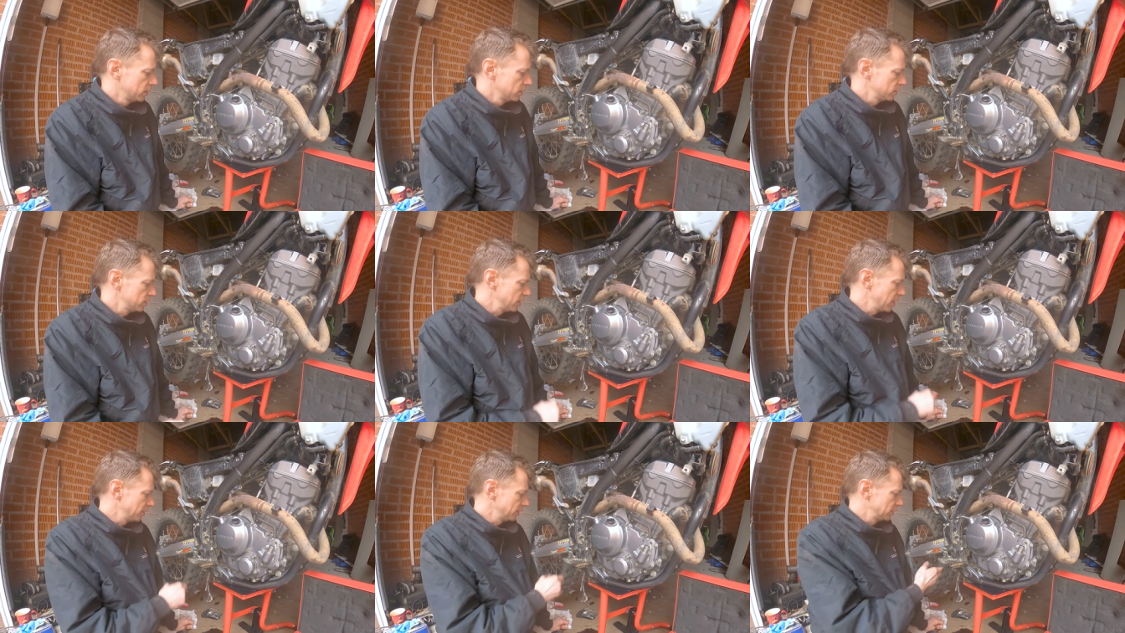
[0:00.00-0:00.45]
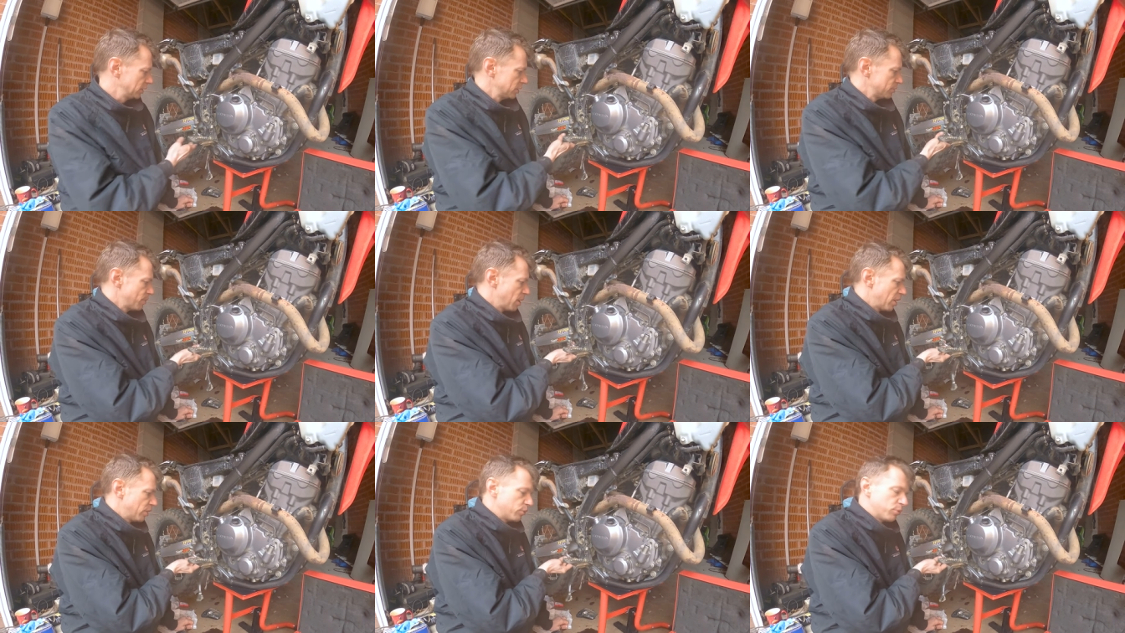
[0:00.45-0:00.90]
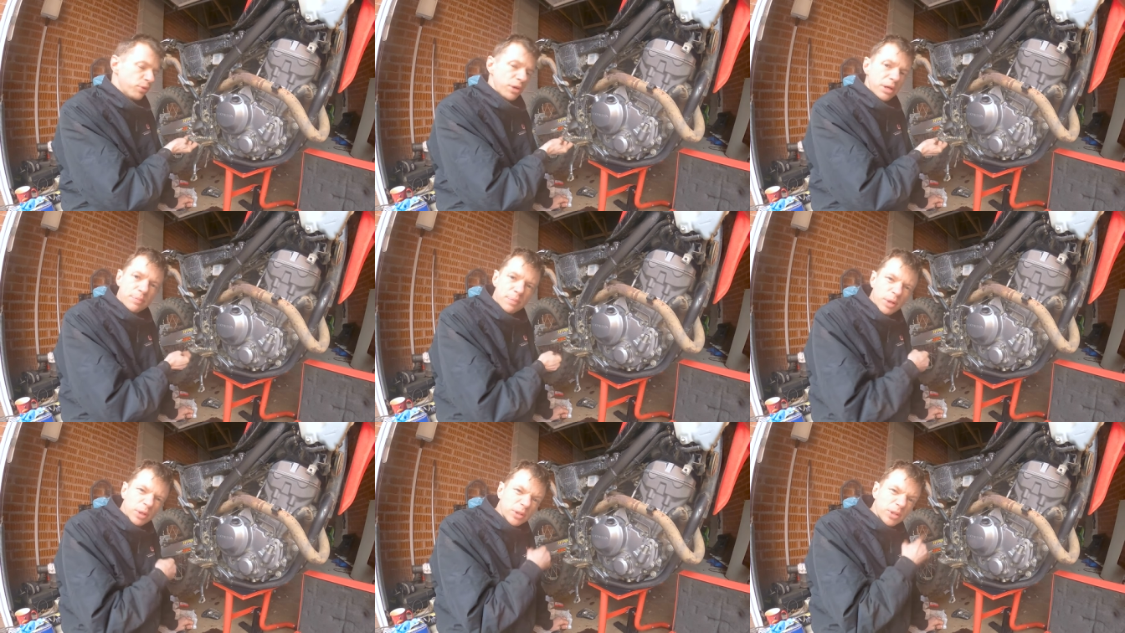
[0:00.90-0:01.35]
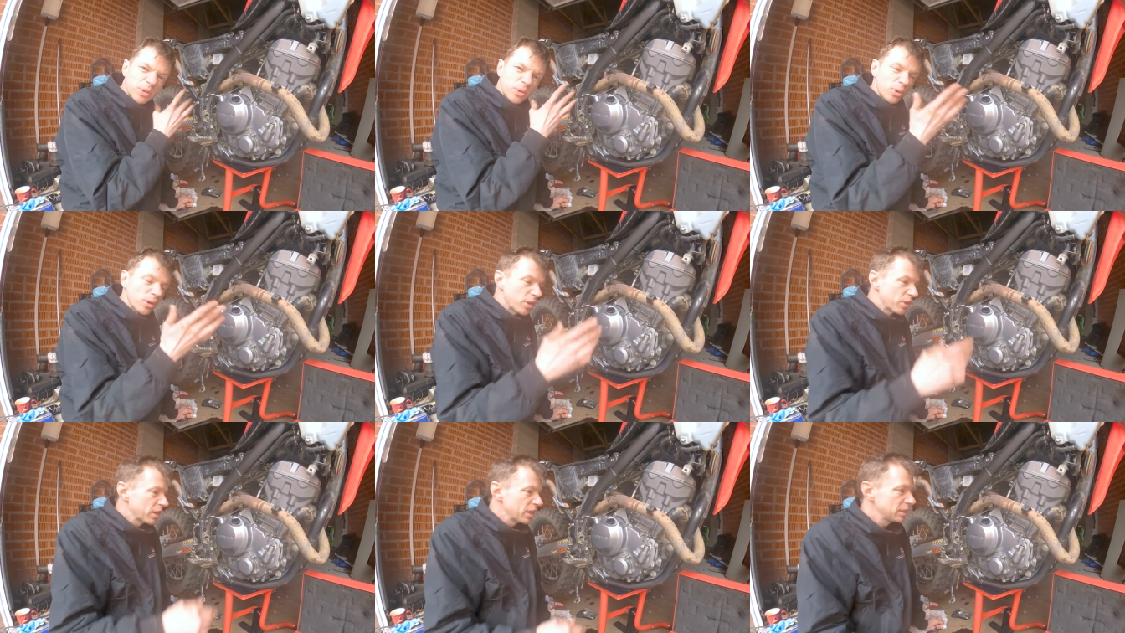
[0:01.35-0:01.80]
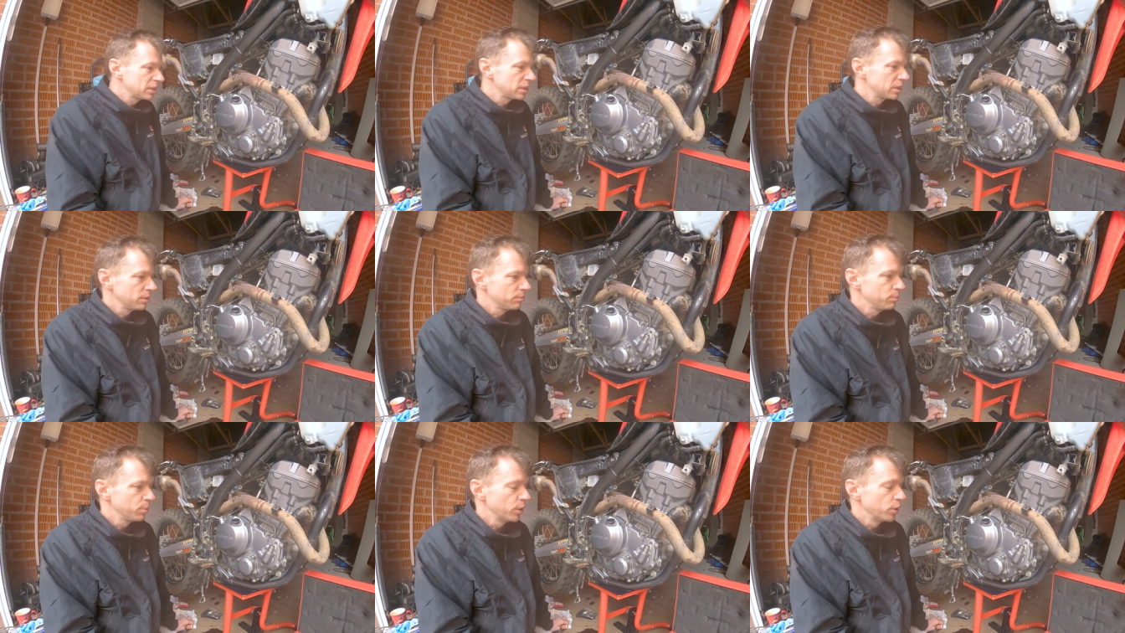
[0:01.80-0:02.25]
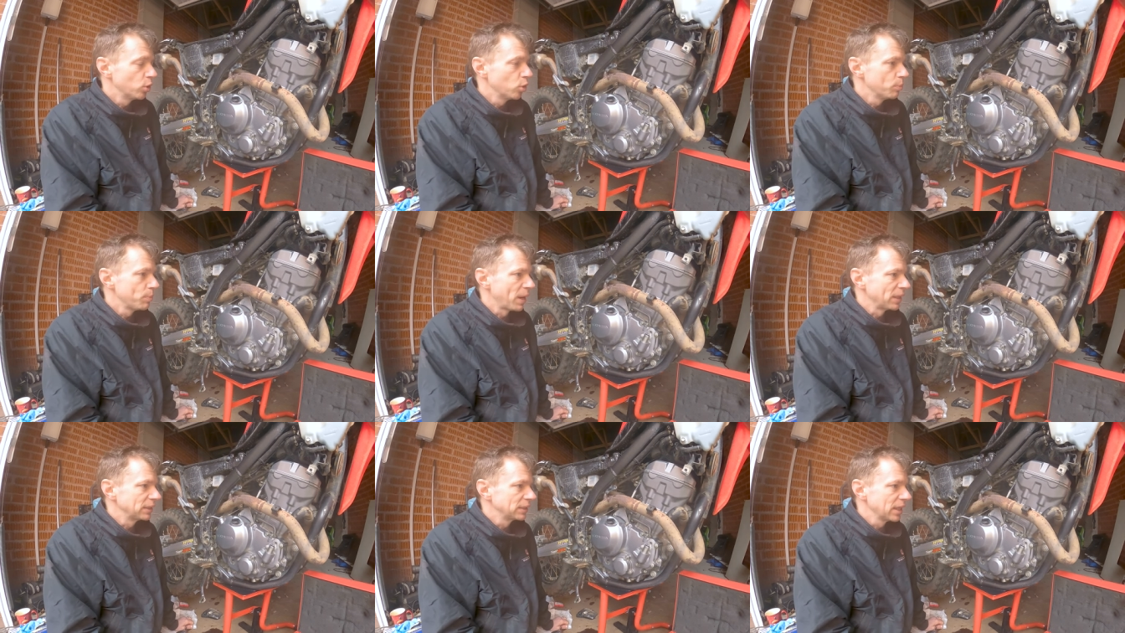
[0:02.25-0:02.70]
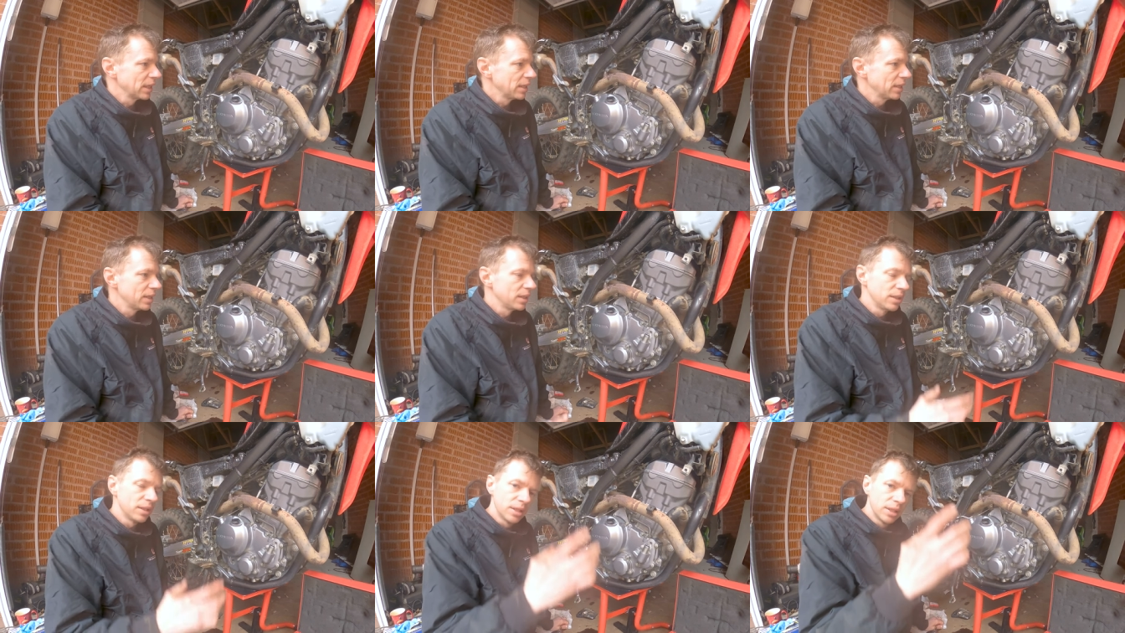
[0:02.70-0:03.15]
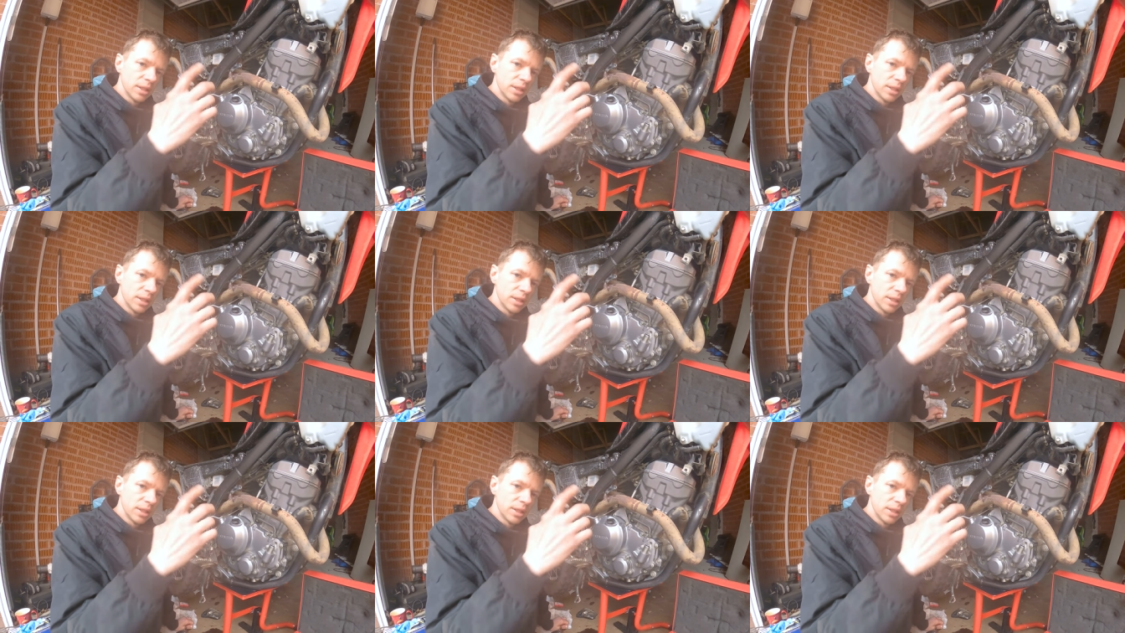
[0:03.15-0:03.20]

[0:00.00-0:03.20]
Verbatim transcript: So now it's just a matter of rebuilding all of this, putting it all back together,